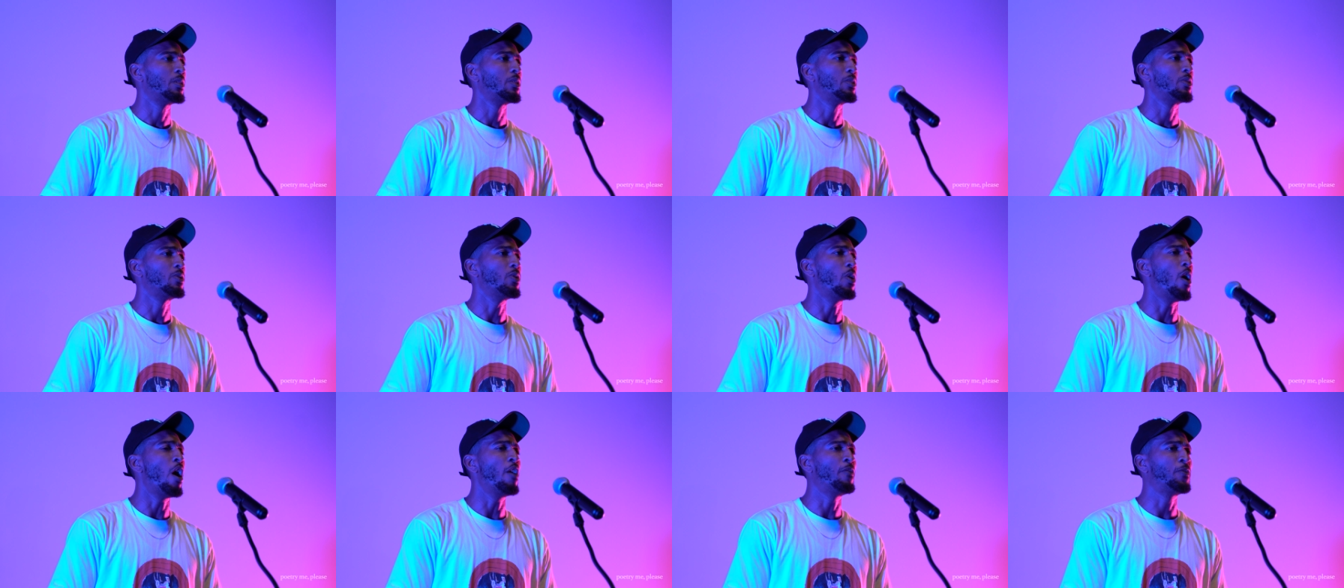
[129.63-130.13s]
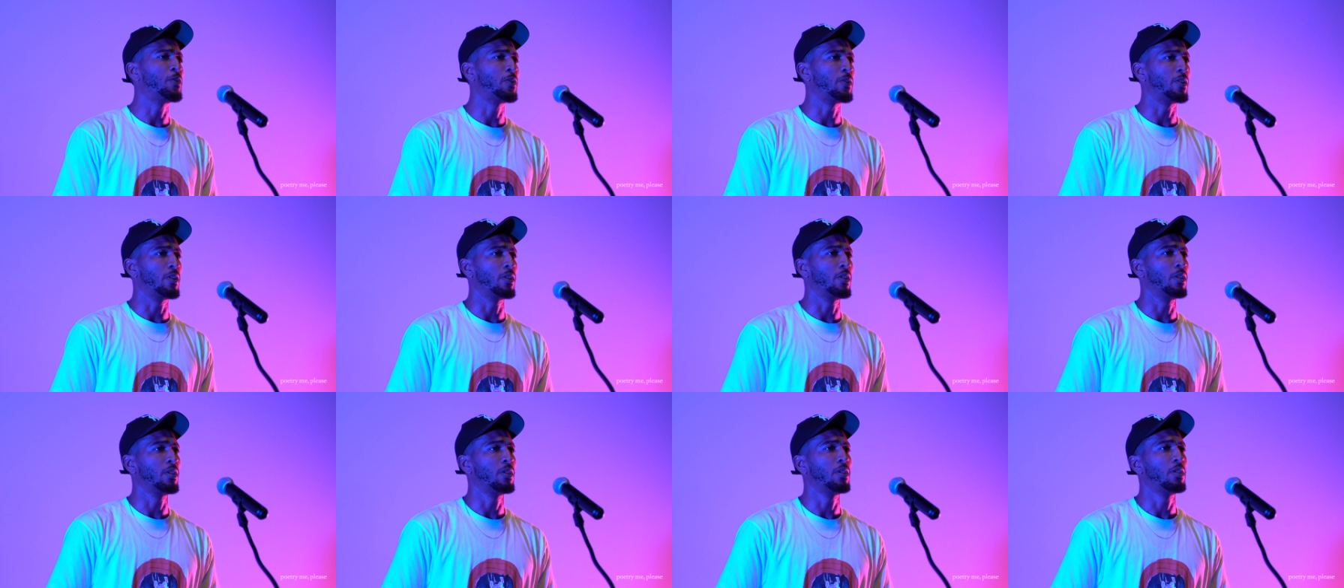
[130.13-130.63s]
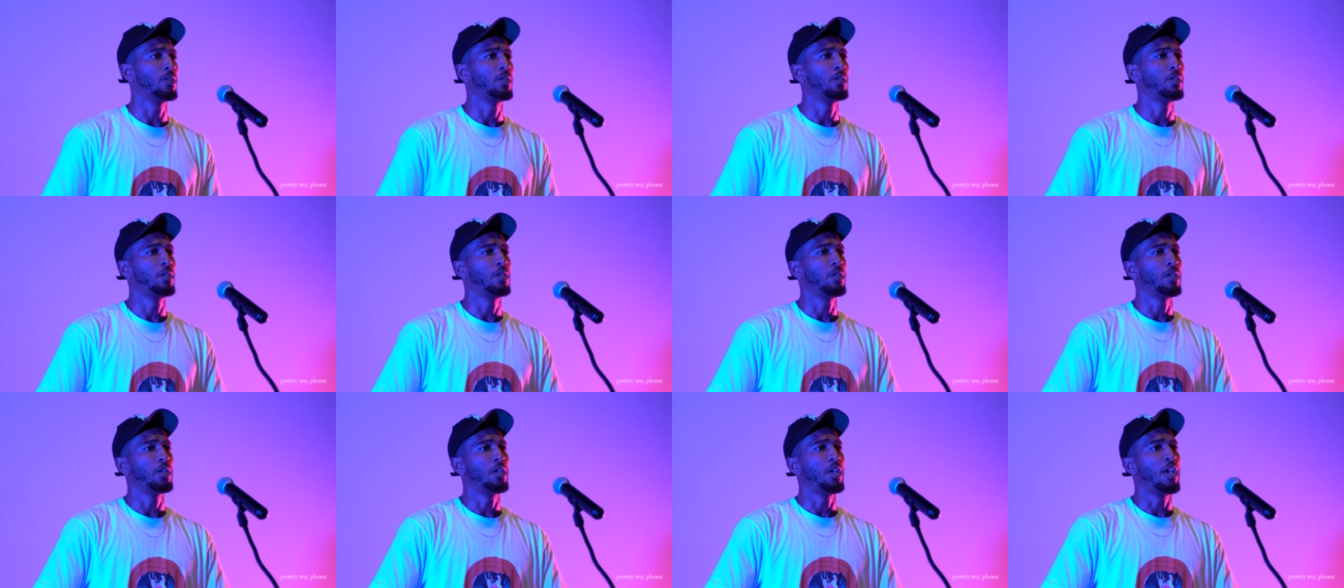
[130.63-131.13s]
So, officer,
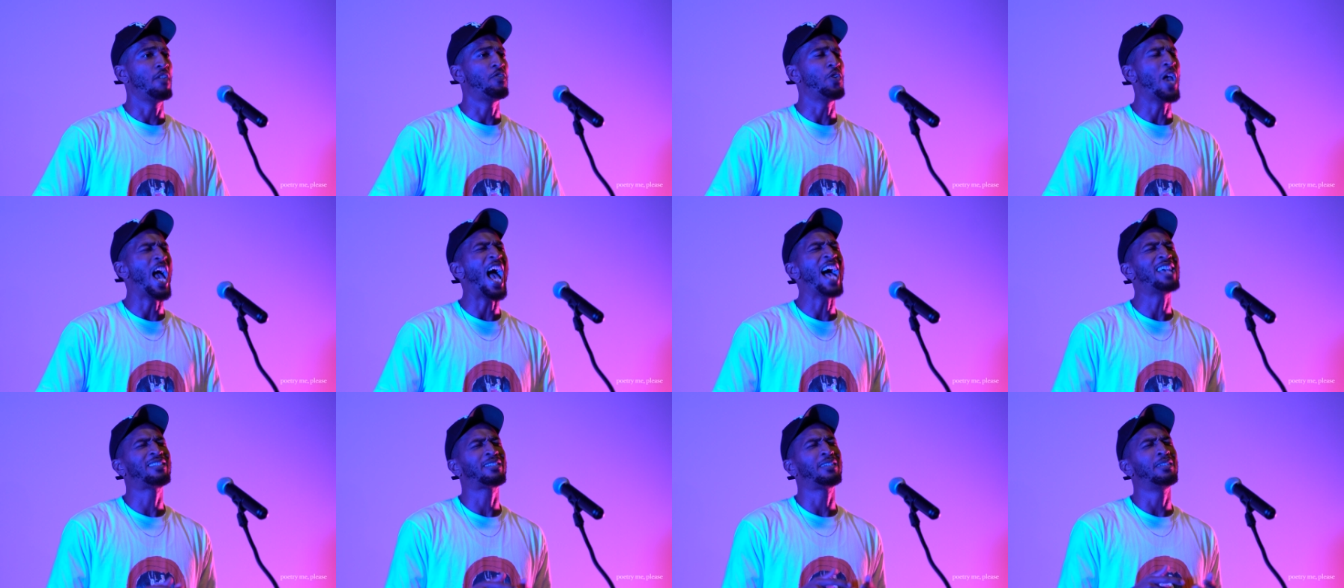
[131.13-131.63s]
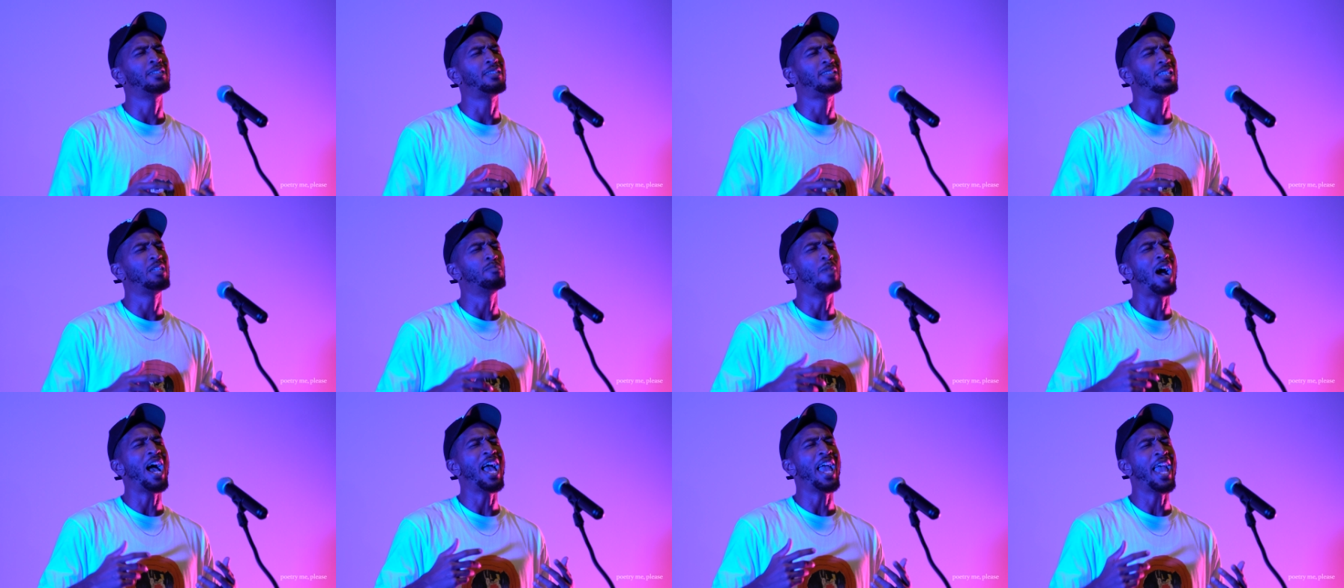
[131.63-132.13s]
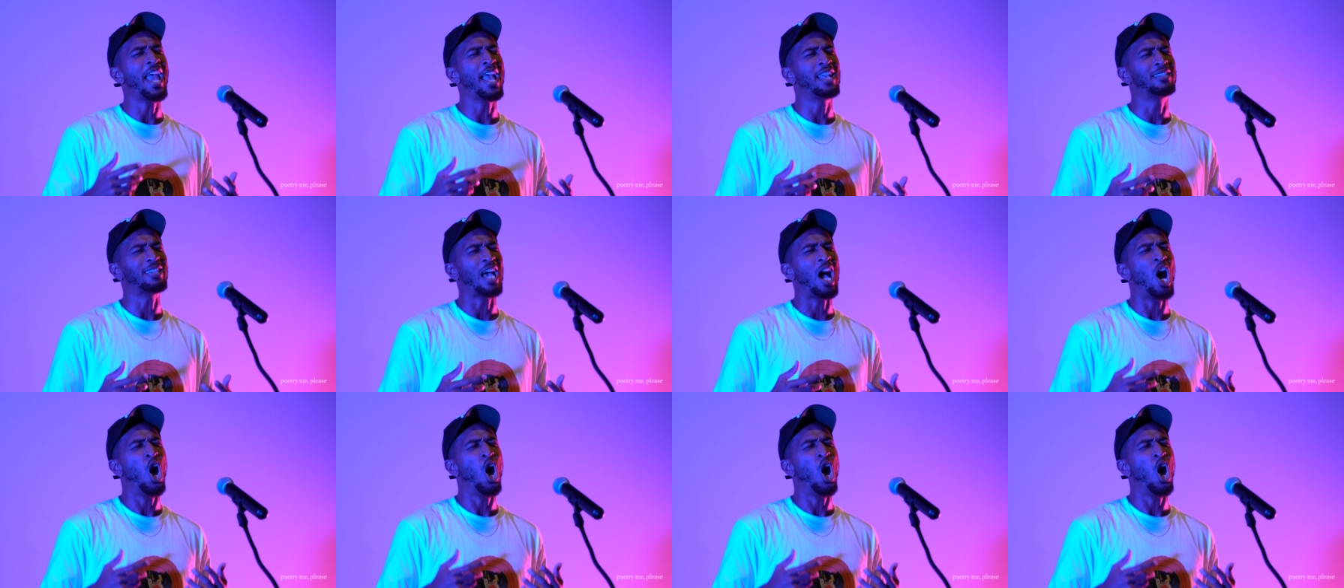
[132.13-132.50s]
if you're asking to see my hands,